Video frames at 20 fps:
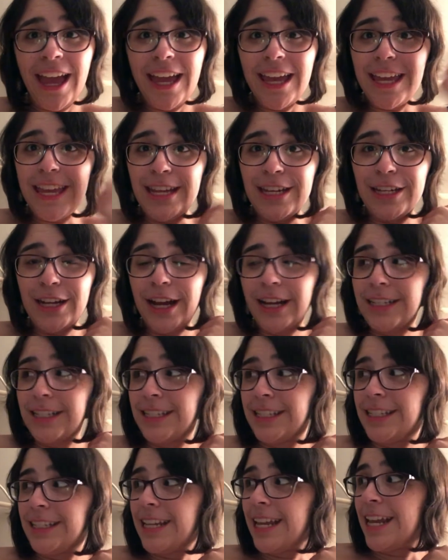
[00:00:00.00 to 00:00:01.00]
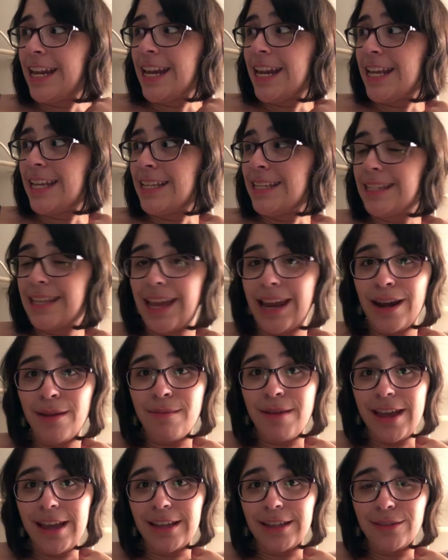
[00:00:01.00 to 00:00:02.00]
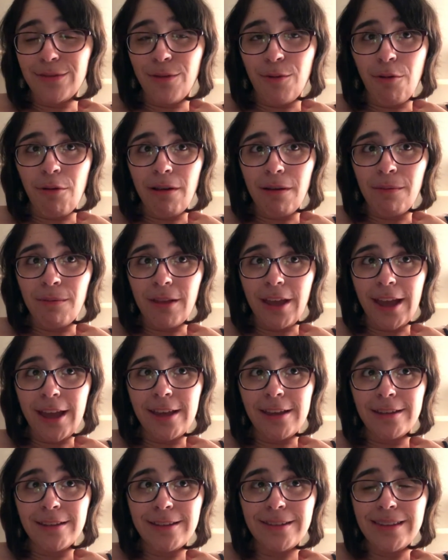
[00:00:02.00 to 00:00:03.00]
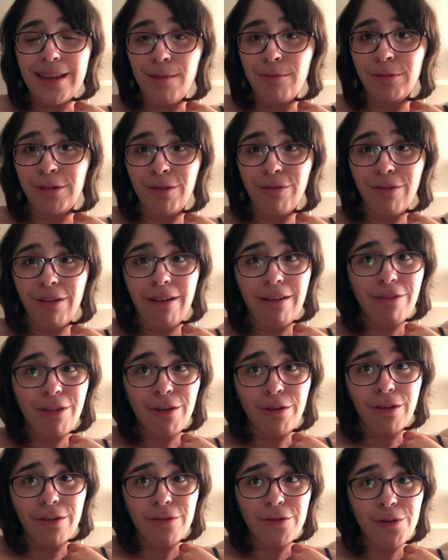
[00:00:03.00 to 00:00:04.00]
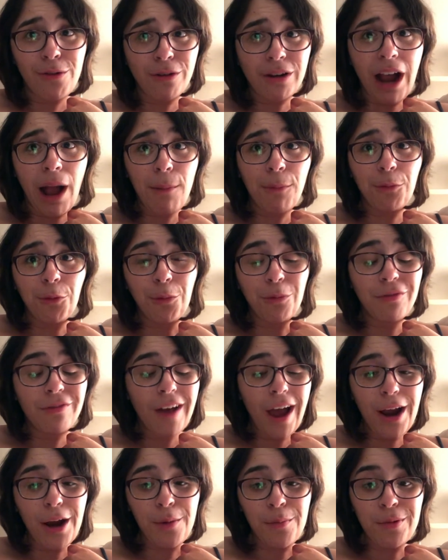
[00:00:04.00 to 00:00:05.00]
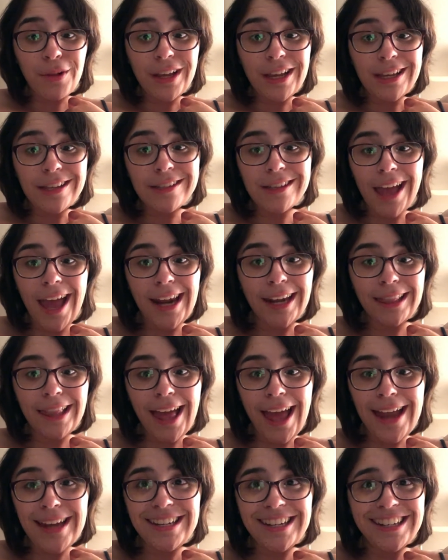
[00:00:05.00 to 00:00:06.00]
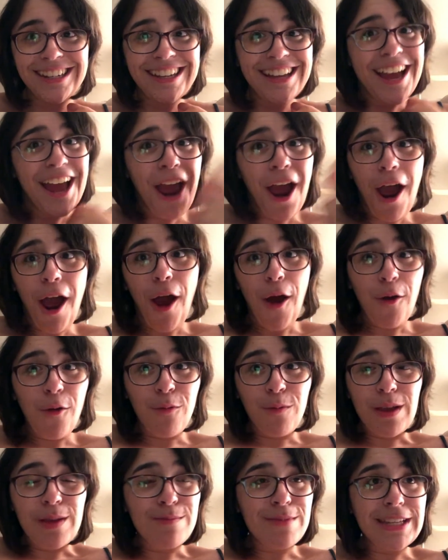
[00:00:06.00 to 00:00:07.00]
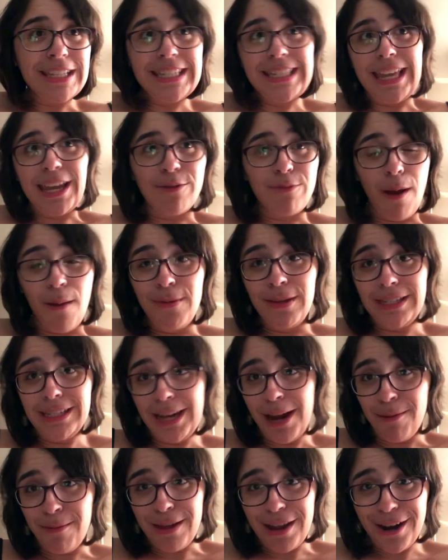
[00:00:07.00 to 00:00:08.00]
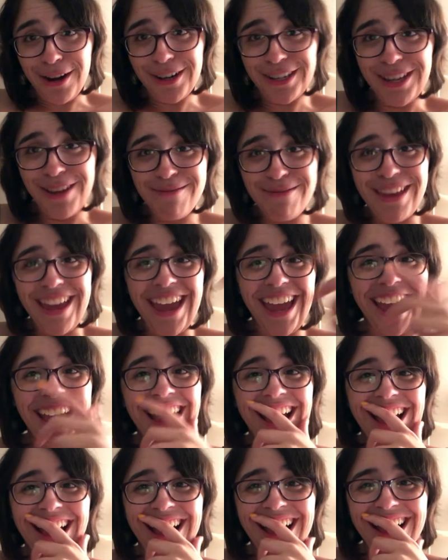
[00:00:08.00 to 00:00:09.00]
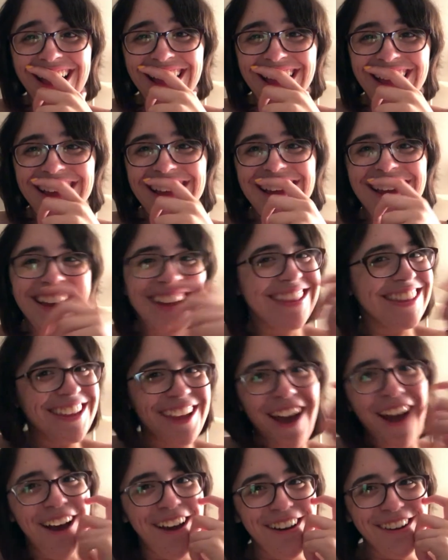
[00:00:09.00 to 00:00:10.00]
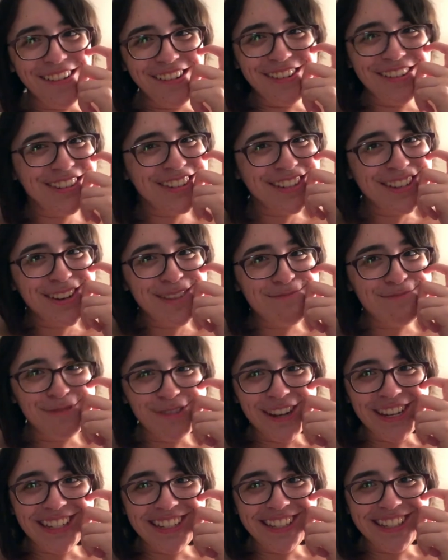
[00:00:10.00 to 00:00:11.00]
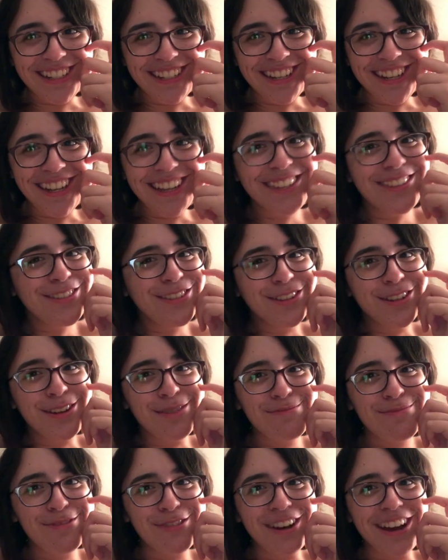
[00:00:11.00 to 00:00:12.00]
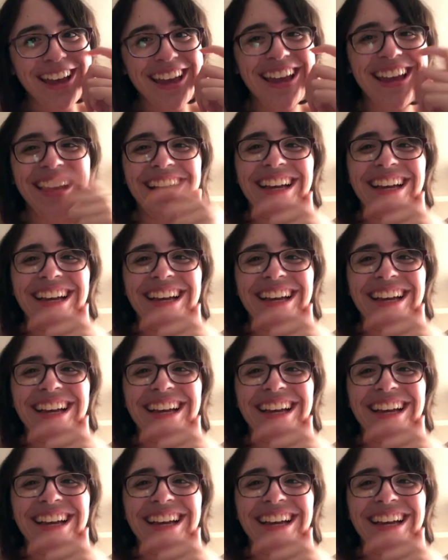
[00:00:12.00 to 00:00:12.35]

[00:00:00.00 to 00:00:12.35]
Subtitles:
he just, in his animagus form, like, slept in front of the Gryffindor common room fireplace and let Remus, like, rub his tummy or something. Like, oh, who's a good boy, Sirius? Who's a good boy?